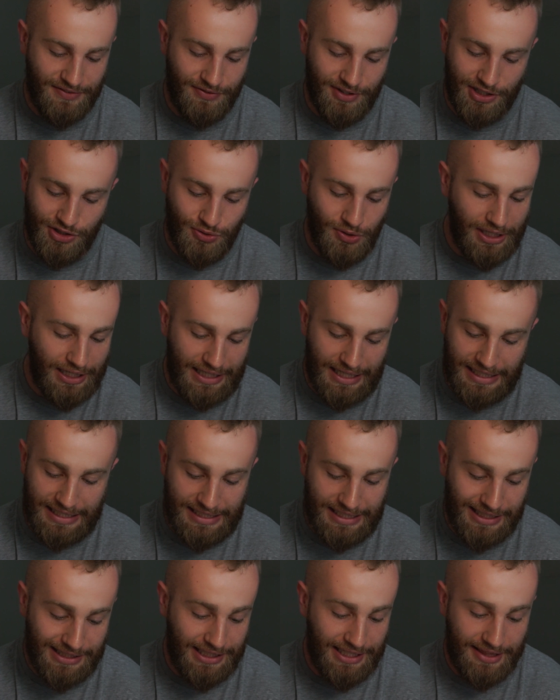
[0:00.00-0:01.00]
If they drink
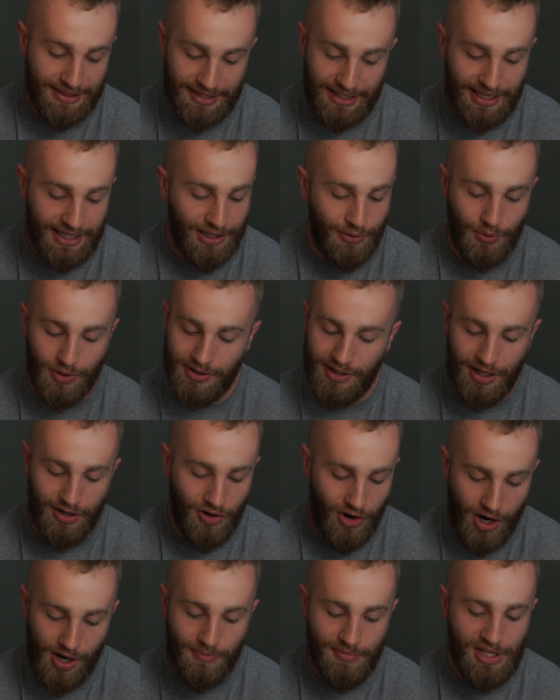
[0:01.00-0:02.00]
any deadly thing, it will
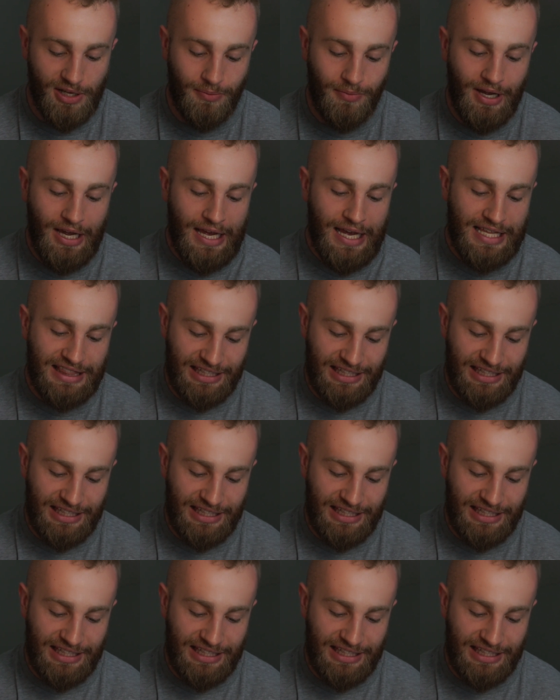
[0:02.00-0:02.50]
not harm them.